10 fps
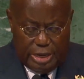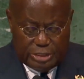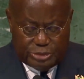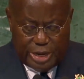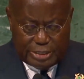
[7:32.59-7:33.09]

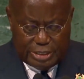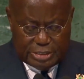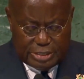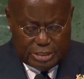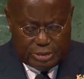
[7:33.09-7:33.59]
attracted
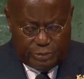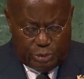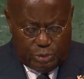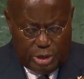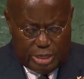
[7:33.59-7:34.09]
6 of the
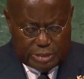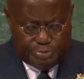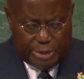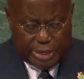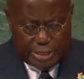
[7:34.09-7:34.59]
world's
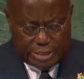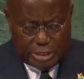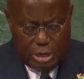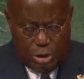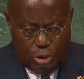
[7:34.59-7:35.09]
biggest
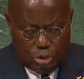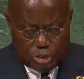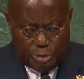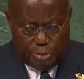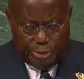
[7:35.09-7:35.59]

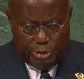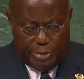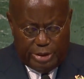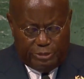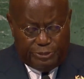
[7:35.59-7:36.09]
automobile
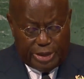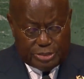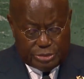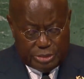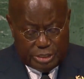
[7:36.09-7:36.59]

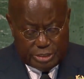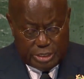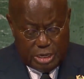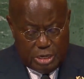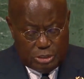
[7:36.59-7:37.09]
manufacturers
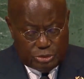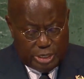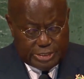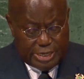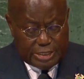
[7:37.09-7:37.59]
to
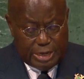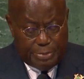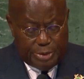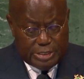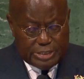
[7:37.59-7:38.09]
have set
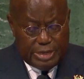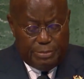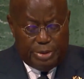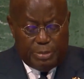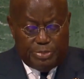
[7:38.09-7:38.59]
up
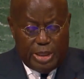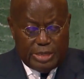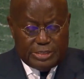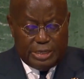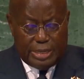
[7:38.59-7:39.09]
assembling
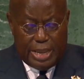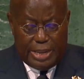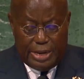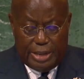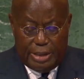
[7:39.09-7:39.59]
plants in
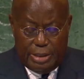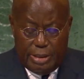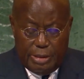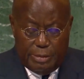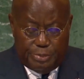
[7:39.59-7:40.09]
Ghana
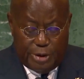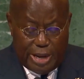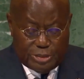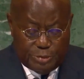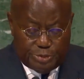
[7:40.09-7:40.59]

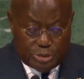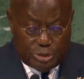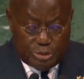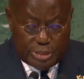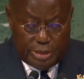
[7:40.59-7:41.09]
prior to
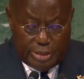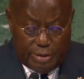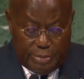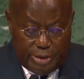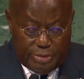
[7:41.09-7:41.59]
producing
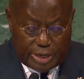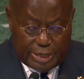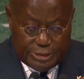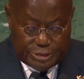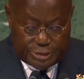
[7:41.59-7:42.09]
them in the
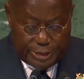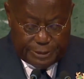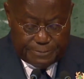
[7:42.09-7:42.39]
country.